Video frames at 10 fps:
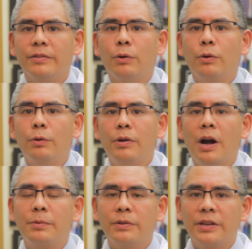the whole
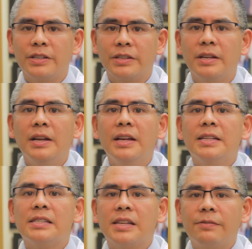population
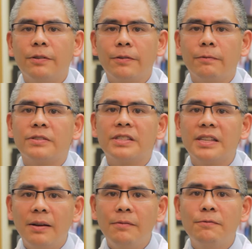suffer from
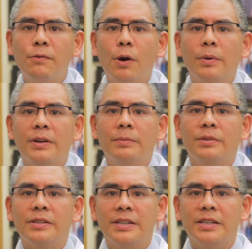some form of gum
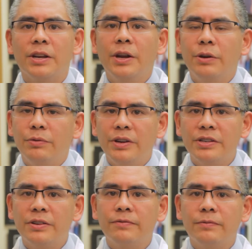disease,
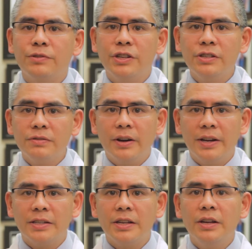ranging from
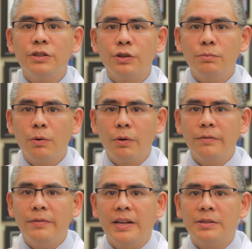gingivitis to more
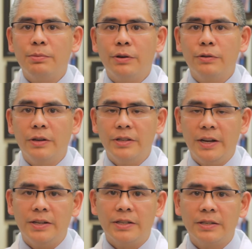advanced
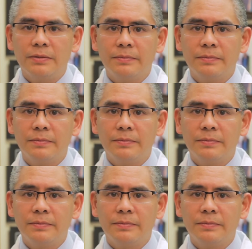periodontitis.